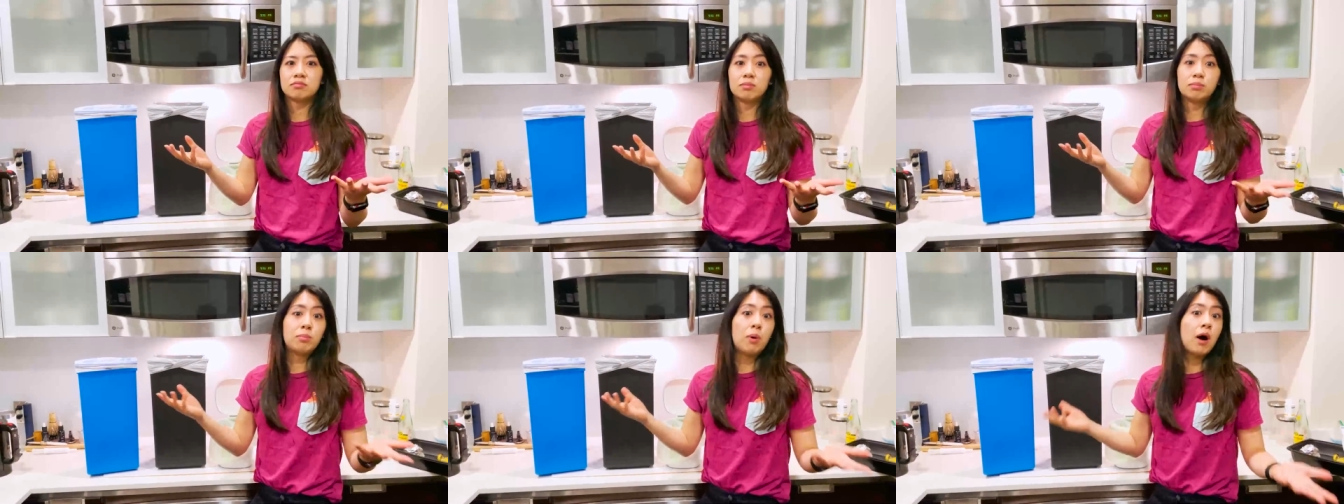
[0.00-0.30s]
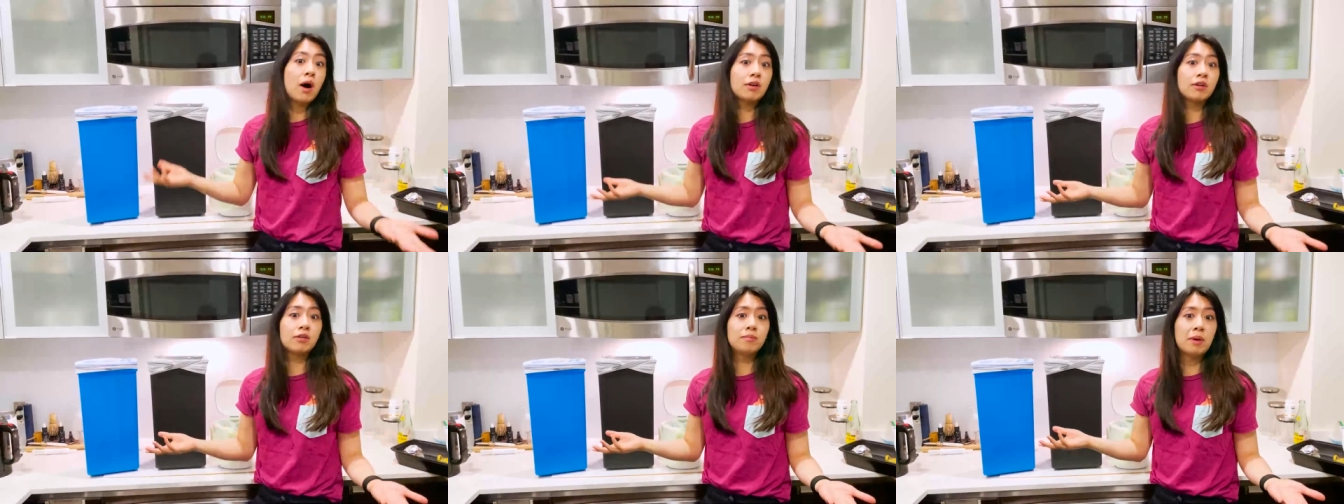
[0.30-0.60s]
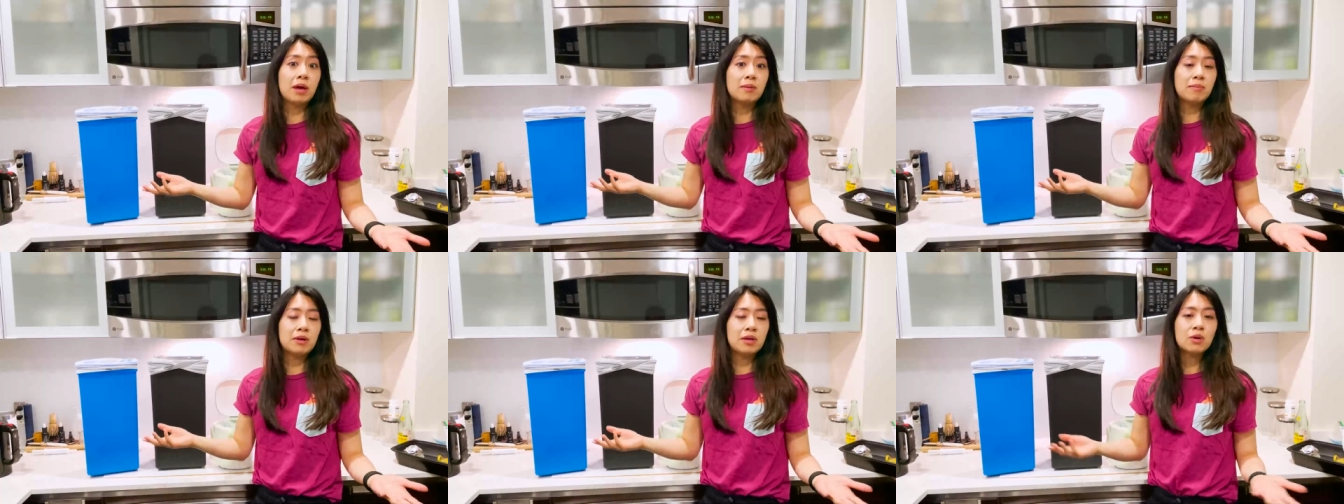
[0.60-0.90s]
bottle
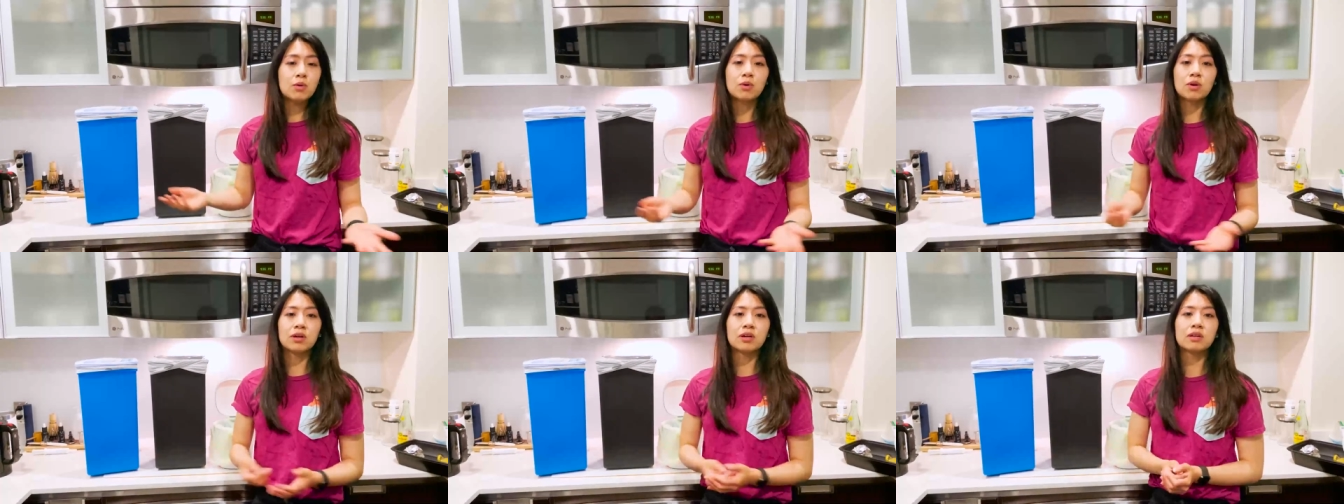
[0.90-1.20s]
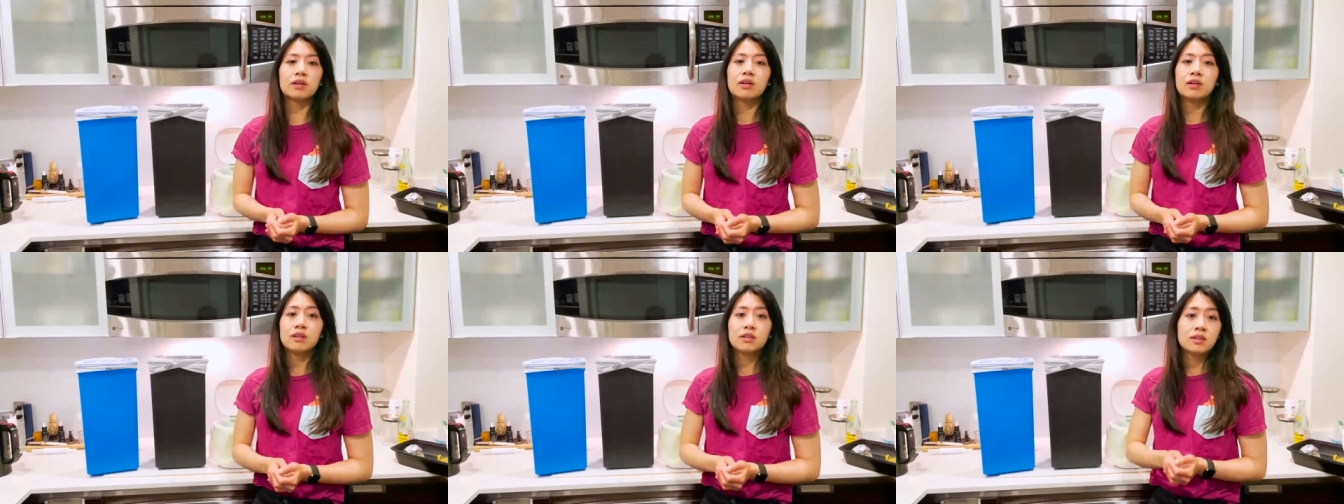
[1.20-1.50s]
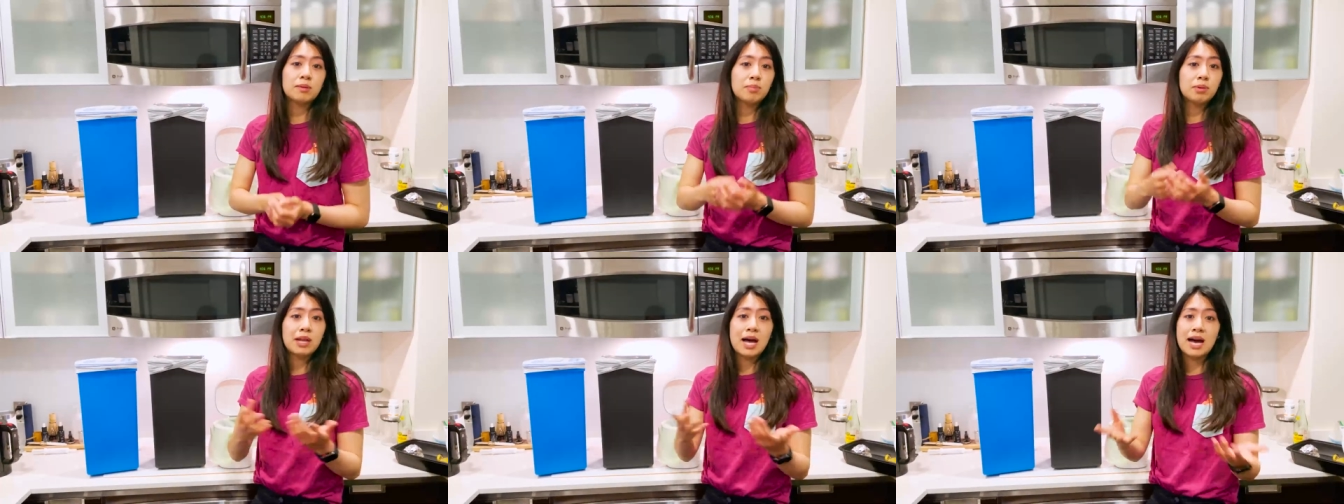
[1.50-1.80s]
maybe, or
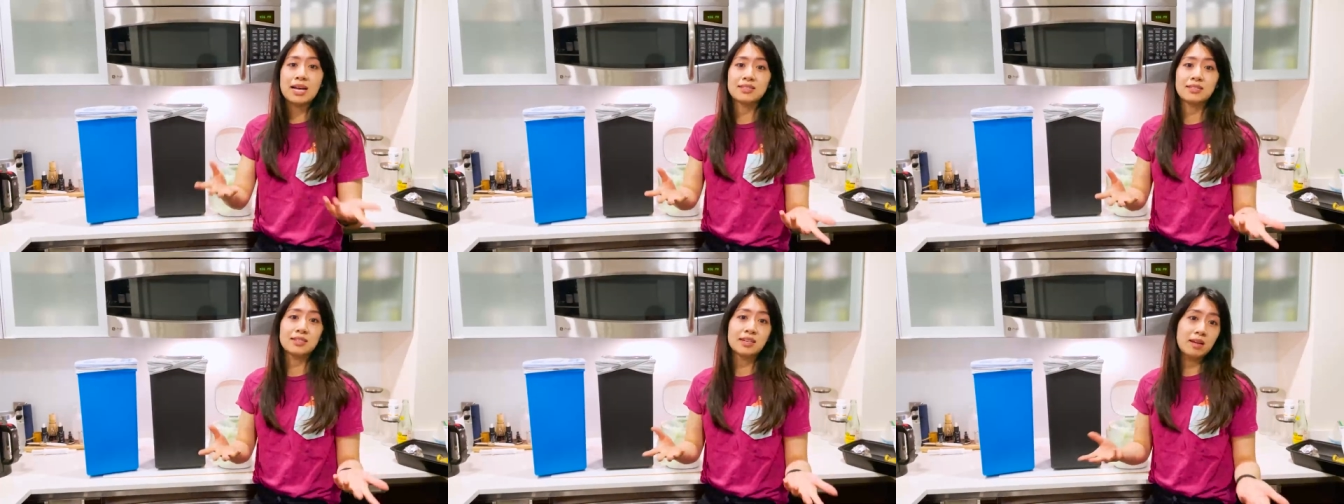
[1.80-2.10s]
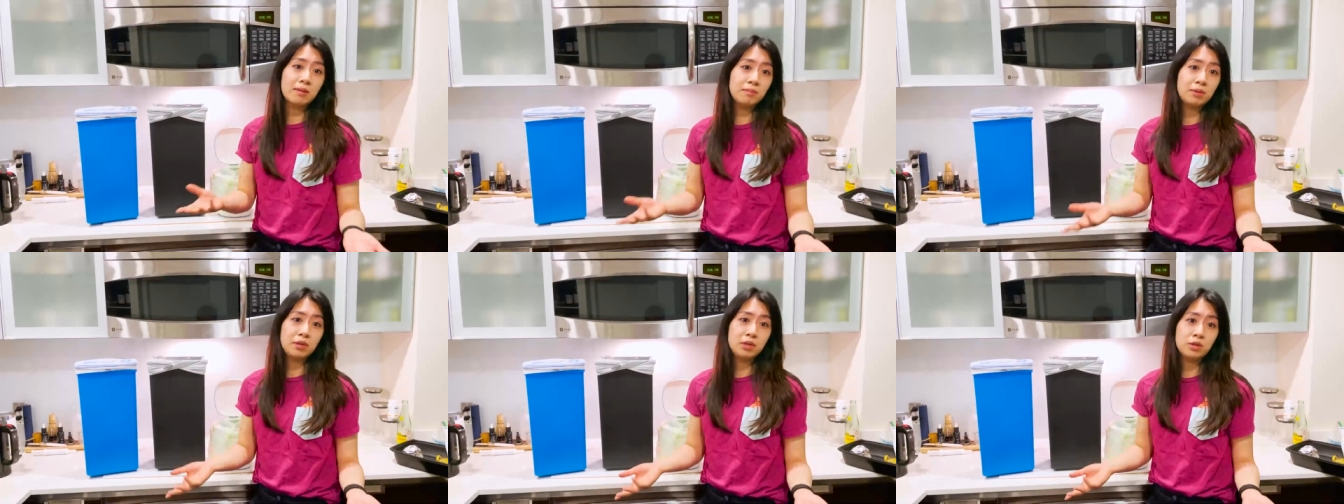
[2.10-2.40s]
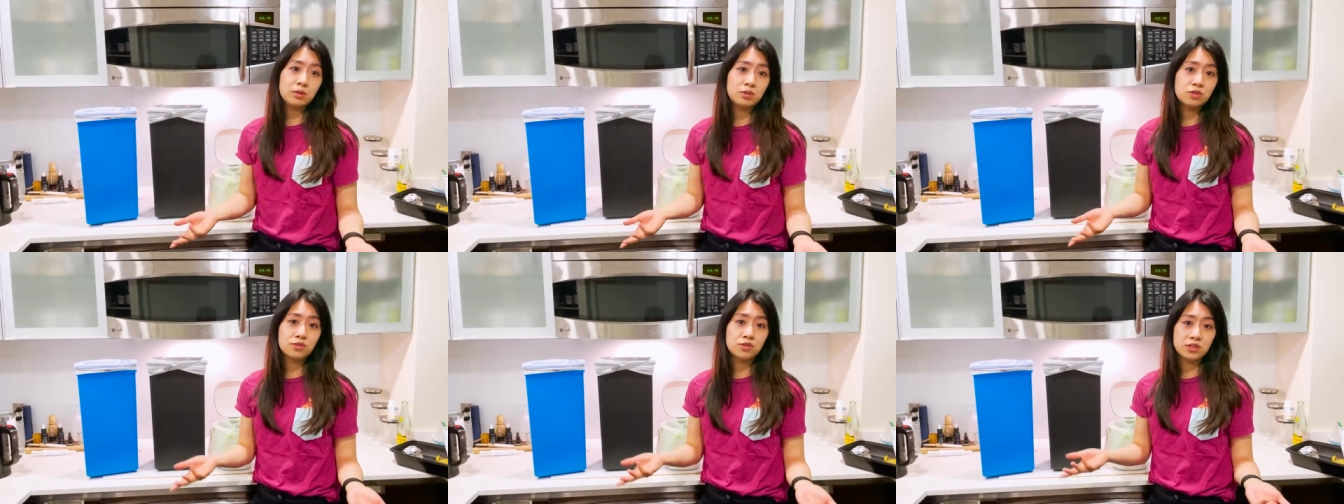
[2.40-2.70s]
the plastic can be
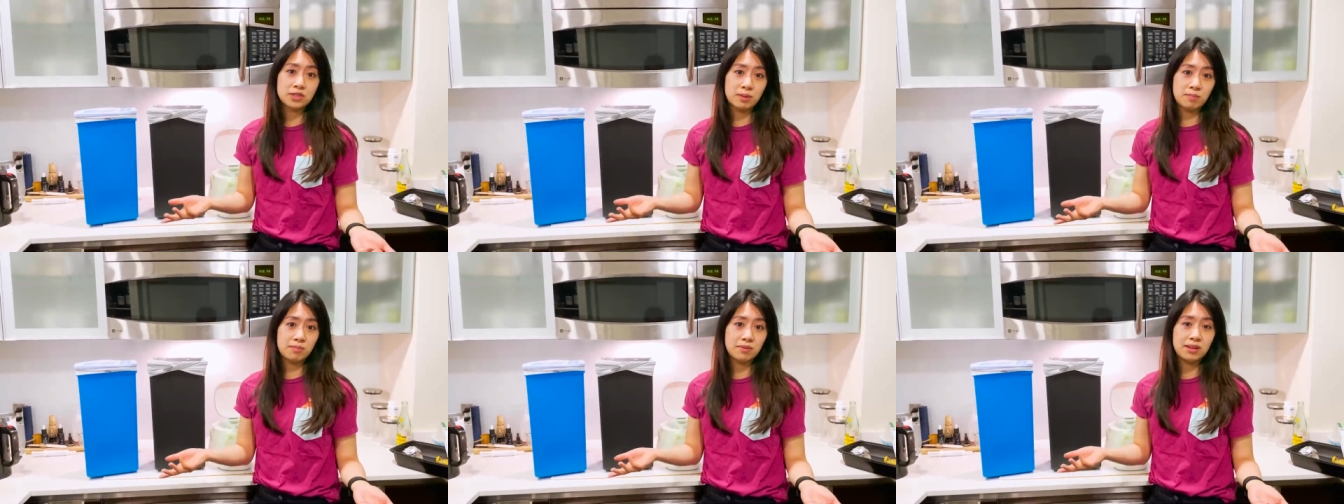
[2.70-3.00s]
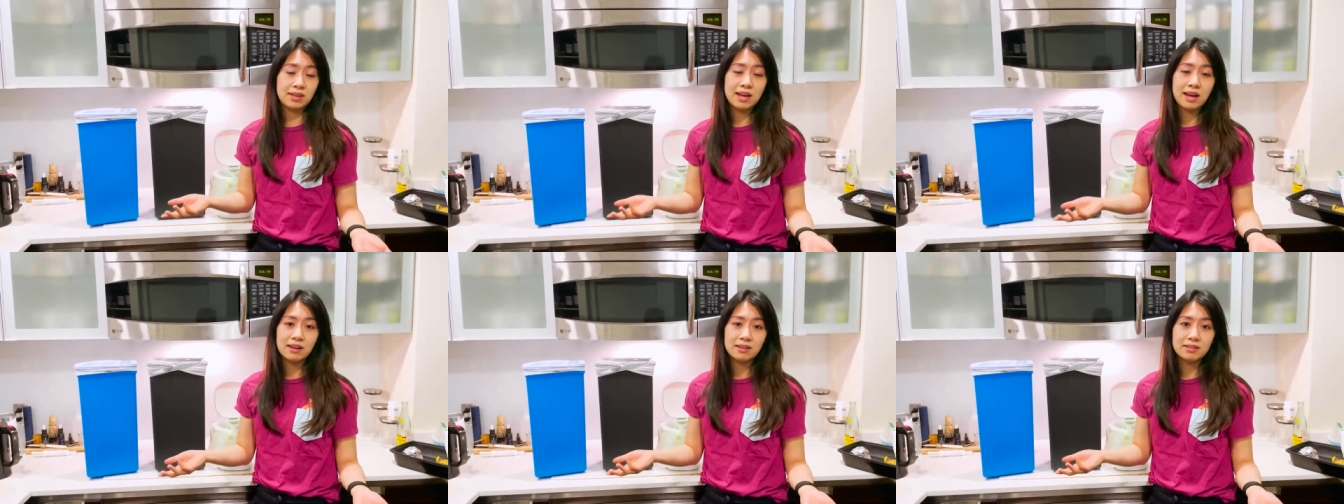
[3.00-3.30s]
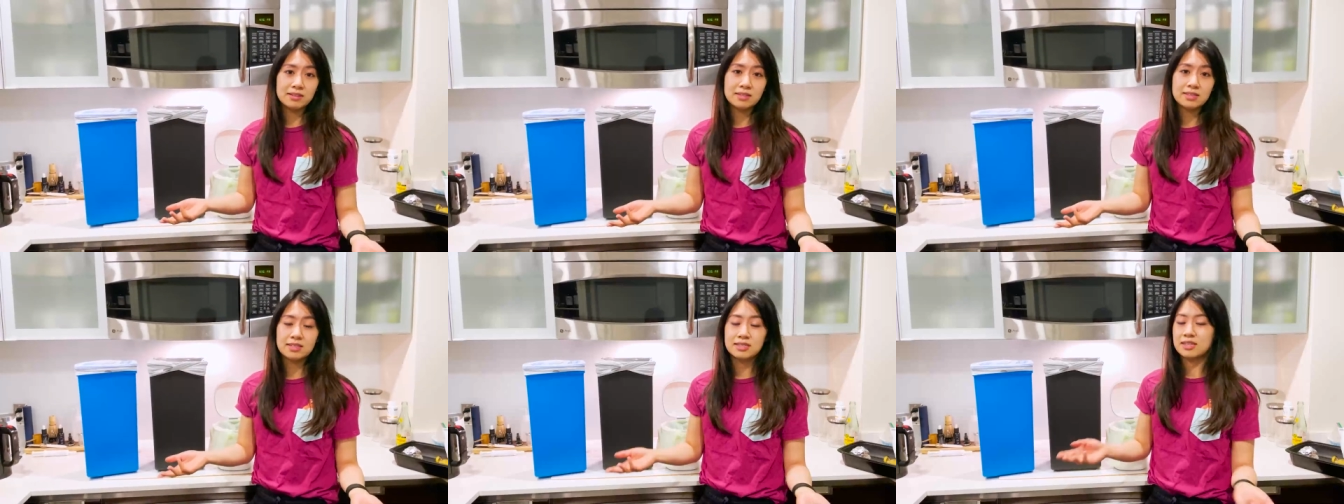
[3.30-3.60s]
used for something
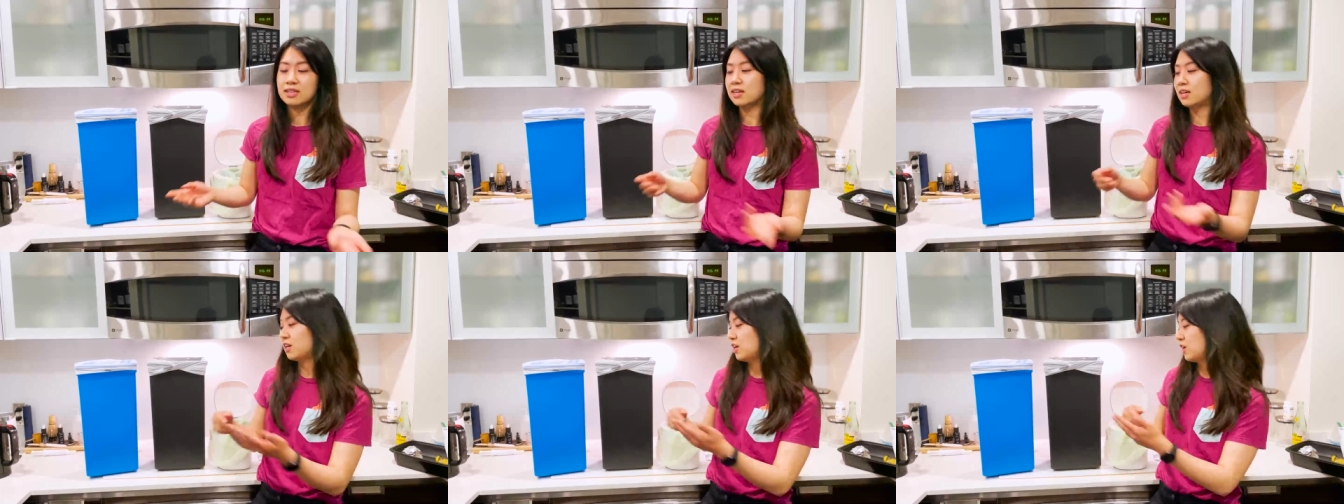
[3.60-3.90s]
else.